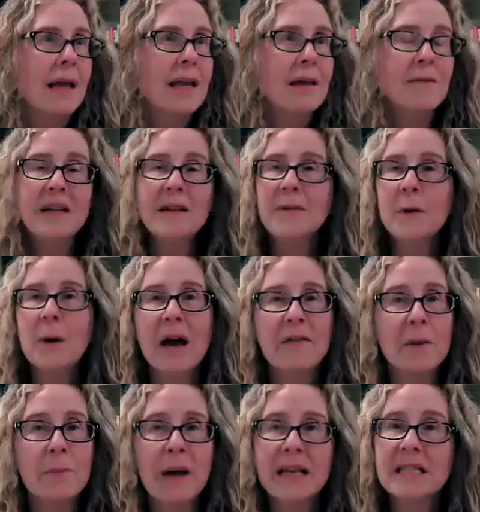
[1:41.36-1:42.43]
even if you
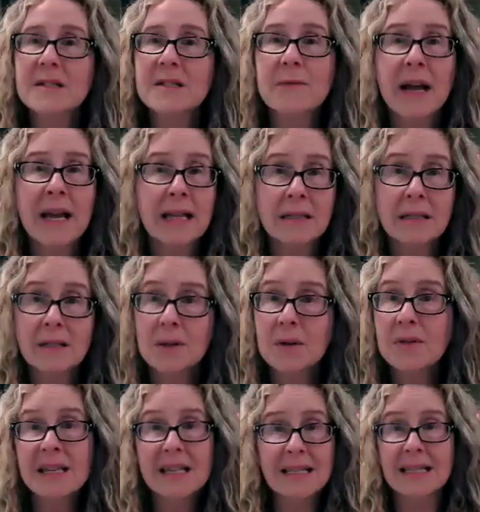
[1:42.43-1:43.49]
have a best friend
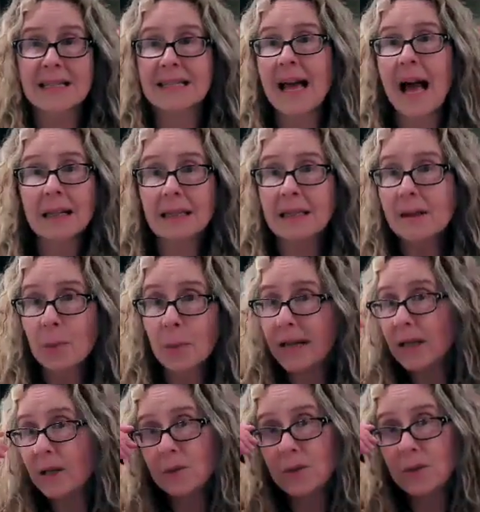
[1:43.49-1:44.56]
who thinks exactly the
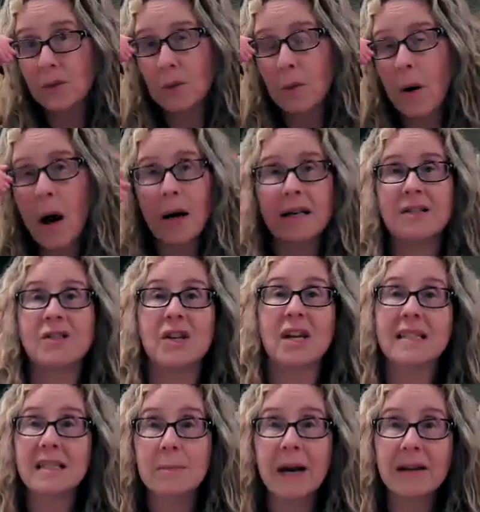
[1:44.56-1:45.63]
way you do on
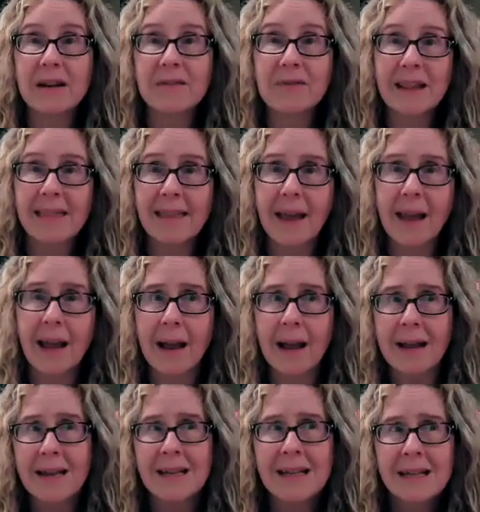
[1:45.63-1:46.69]
just about
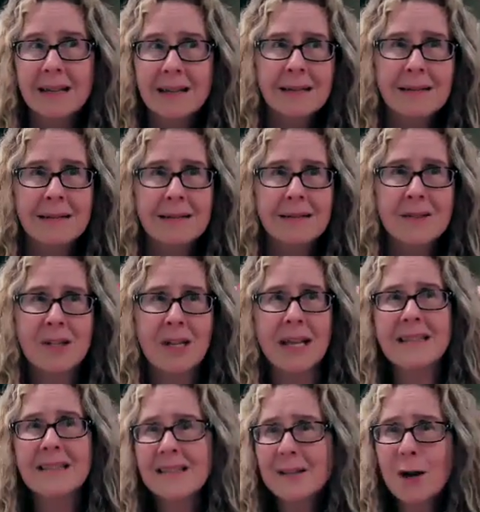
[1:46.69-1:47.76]
everything,
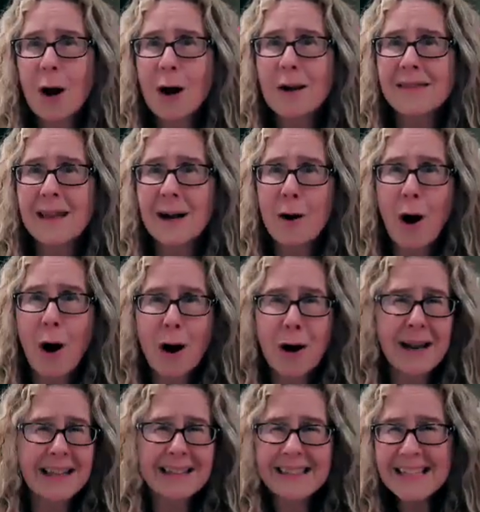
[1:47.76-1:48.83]
chances are there
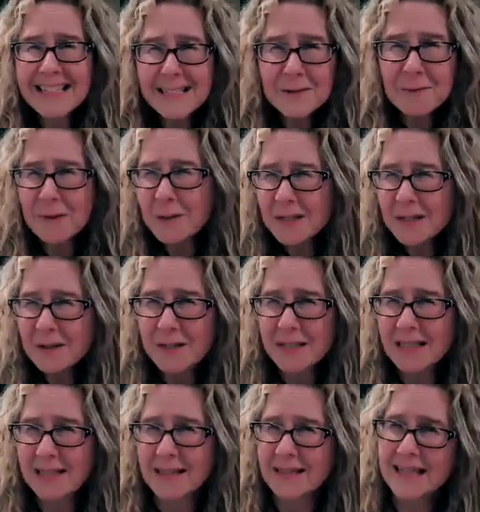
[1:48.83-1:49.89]
are at least a few
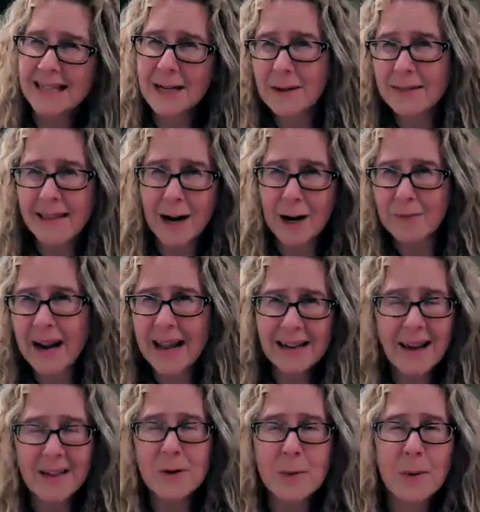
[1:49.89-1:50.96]
differences here and there,
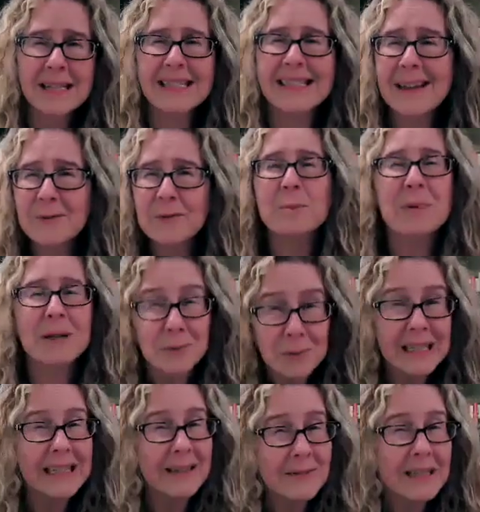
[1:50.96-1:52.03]
right? Otherwise, life would be
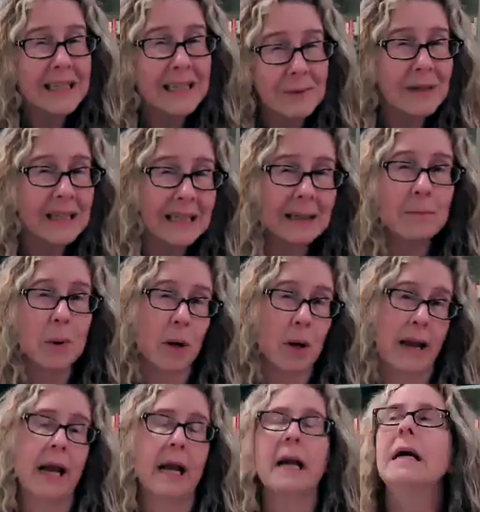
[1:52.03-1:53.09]
really, really, really
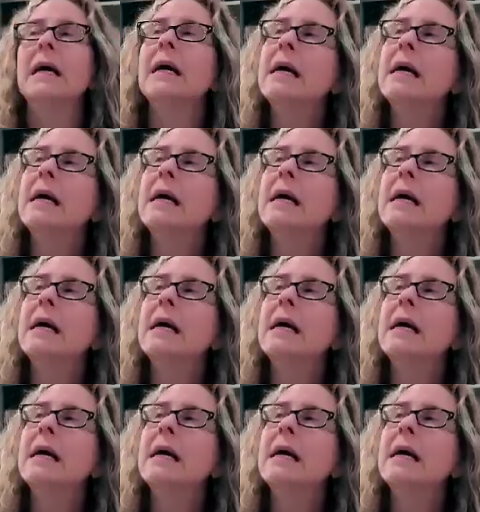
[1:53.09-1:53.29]
boring.